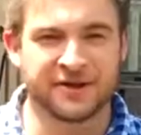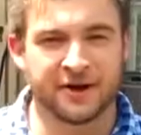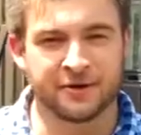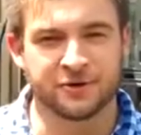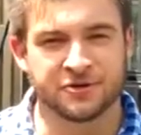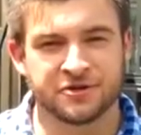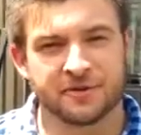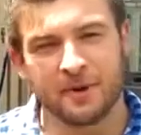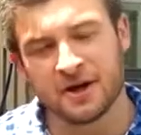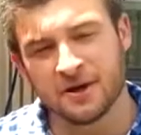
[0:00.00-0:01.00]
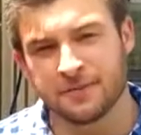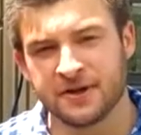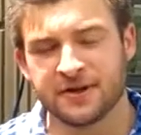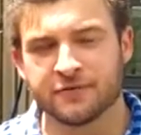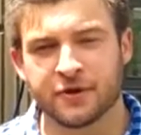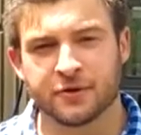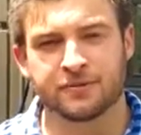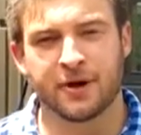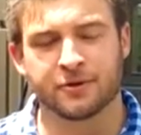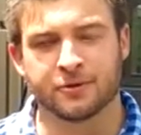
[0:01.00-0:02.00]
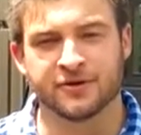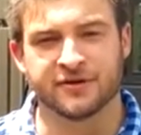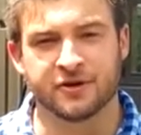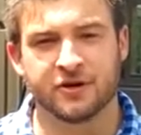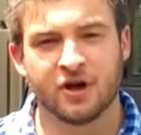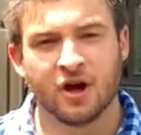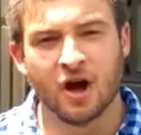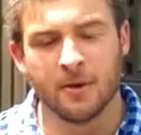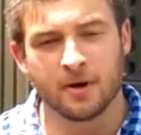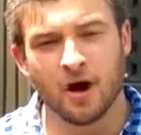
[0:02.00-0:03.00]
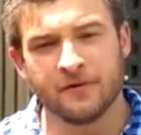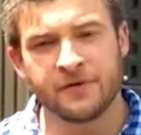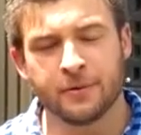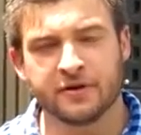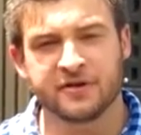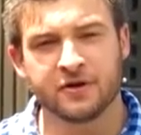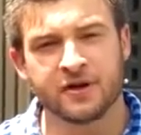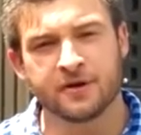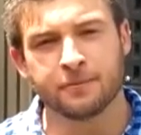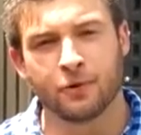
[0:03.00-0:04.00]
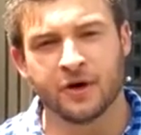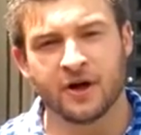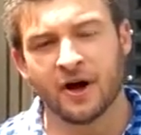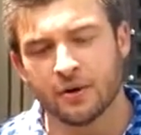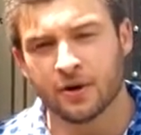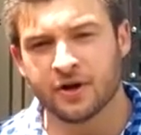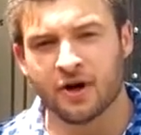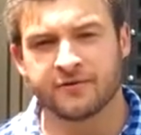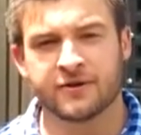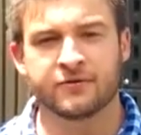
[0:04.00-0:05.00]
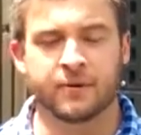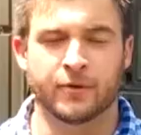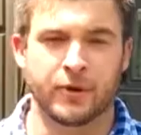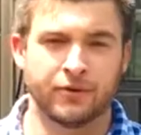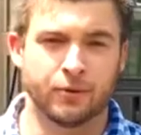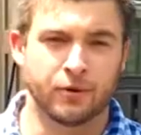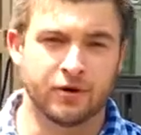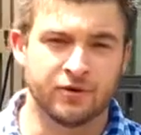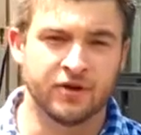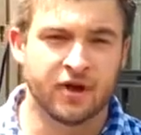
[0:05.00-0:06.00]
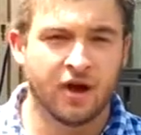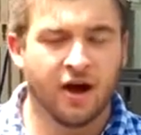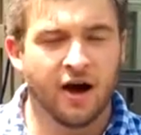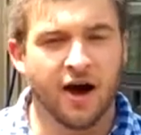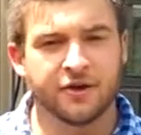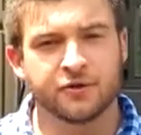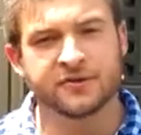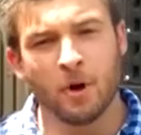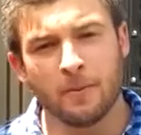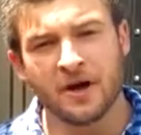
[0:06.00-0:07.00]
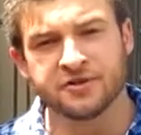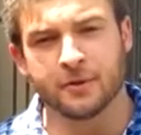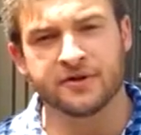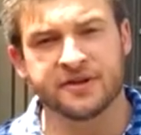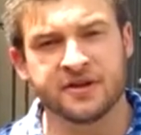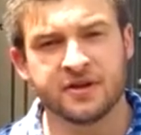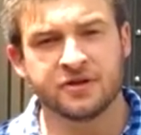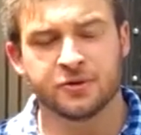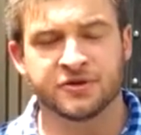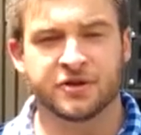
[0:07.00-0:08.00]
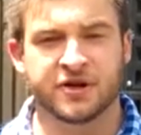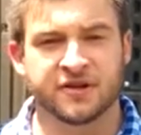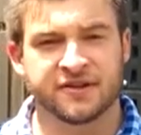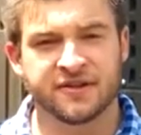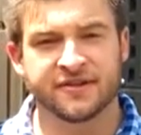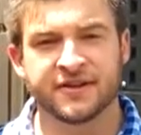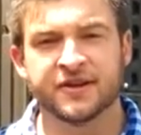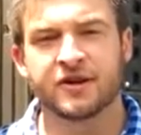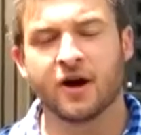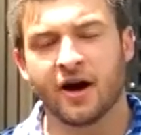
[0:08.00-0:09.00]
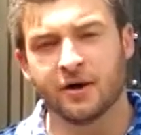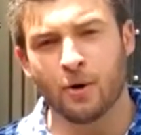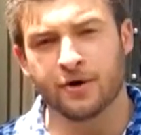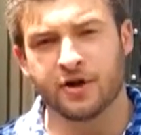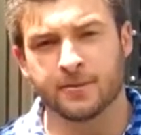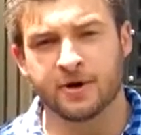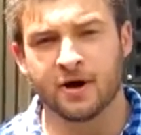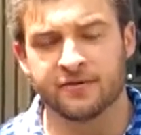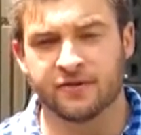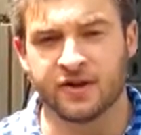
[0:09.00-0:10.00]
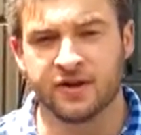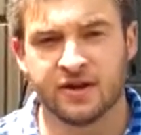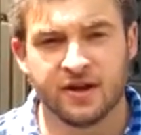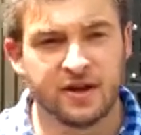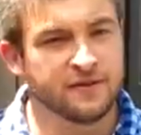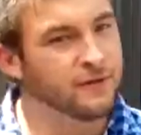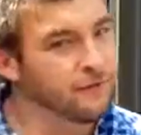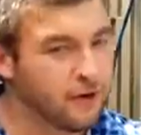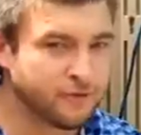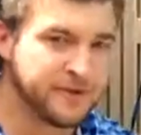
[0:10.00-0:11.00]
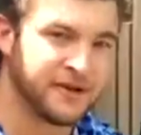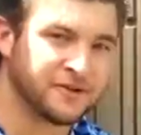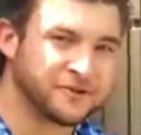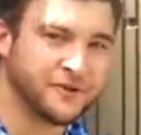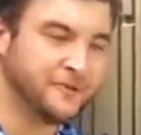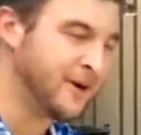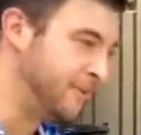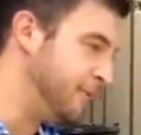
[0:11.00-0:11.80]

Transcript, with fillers: Kyle My company is Off the Grid Micro Roaster. I'm a coffee roaster importing high quality coffee from around the world. I do small batch roasting to ensure a consistent, high quality cup of coffee. If you follow me, I'll show you my